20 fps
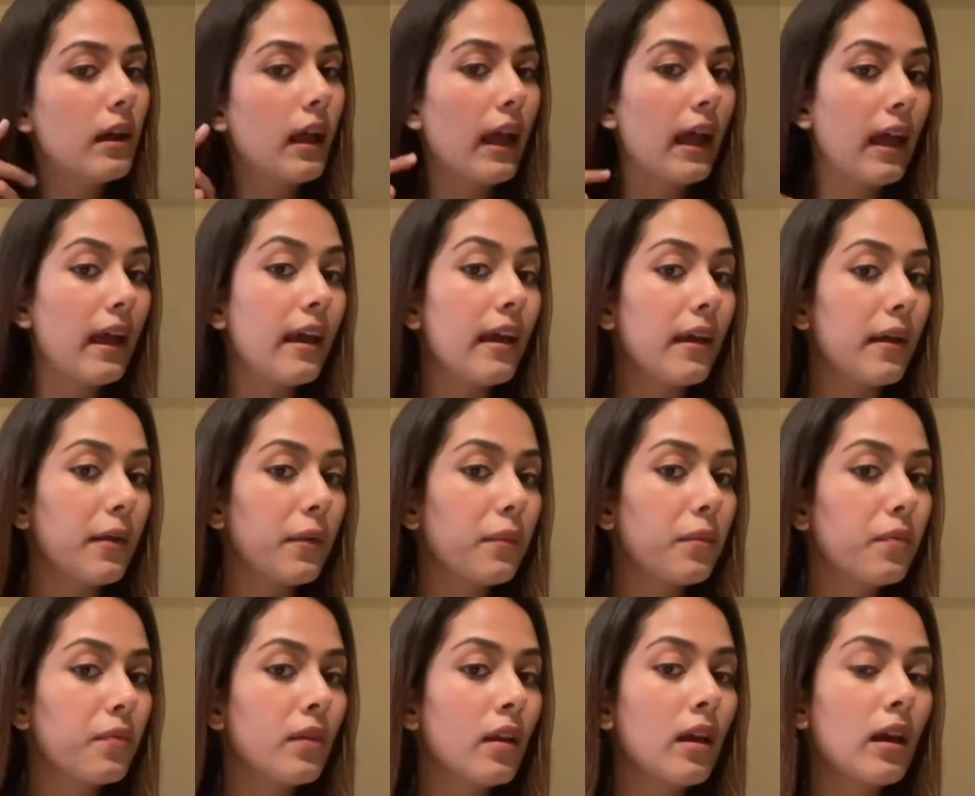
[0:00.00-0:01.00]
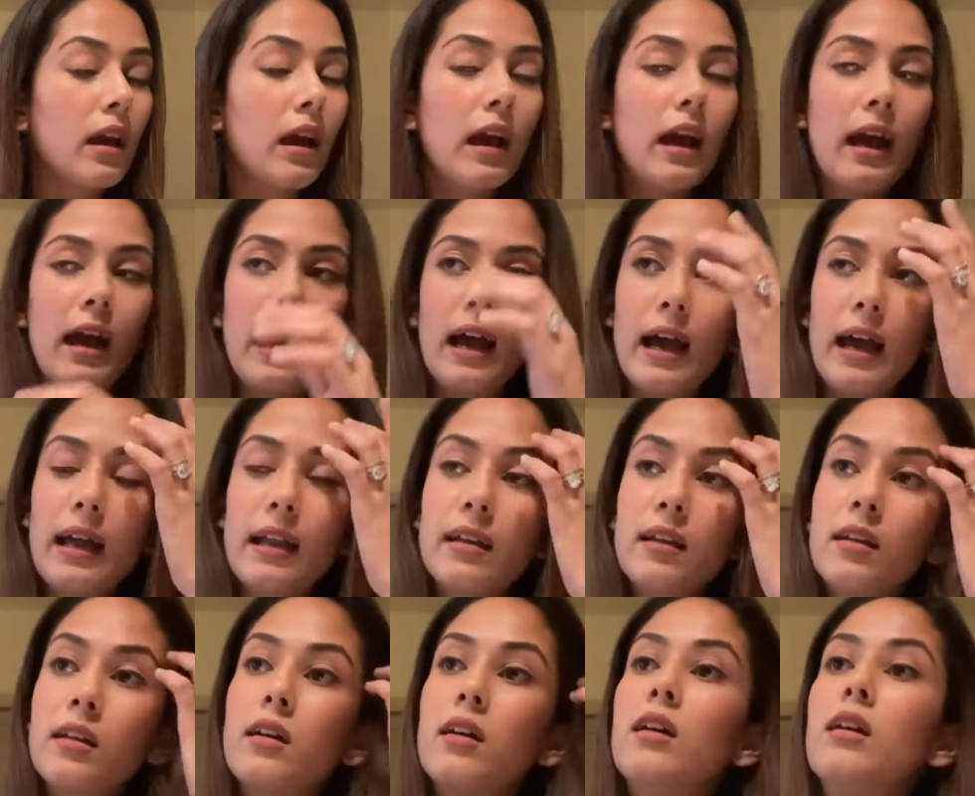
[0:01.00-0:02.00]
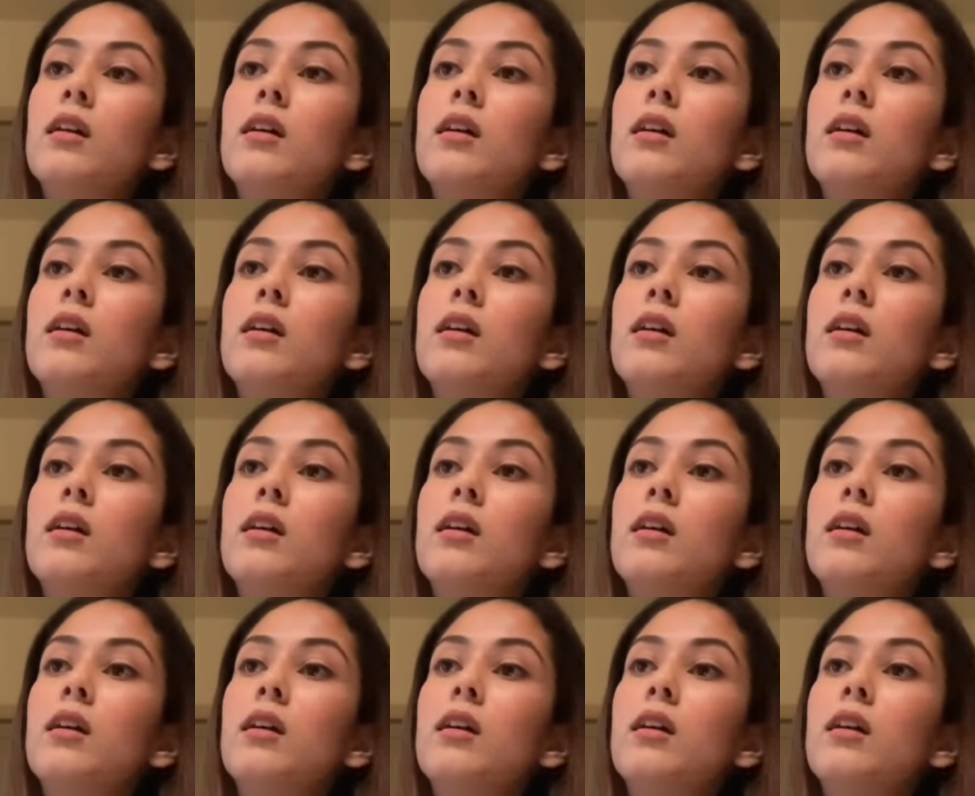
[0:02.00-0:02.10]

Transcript: hair, and